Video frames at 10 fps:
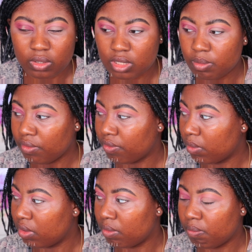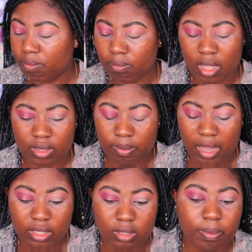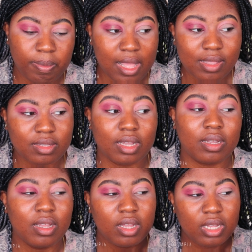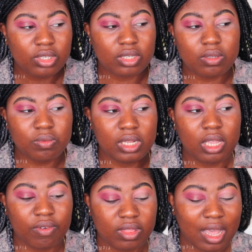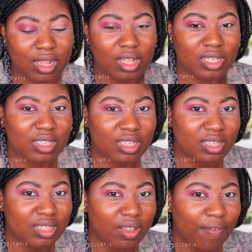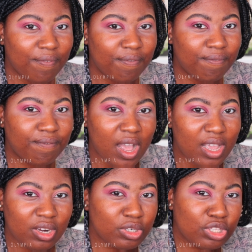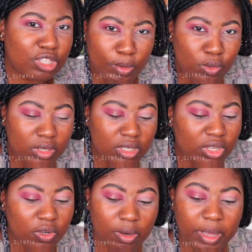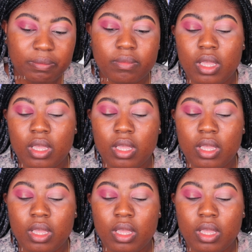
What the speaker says: or something from one of Auntie Pat's palettes, like just to really give it that fire and smoke, you know what I mean?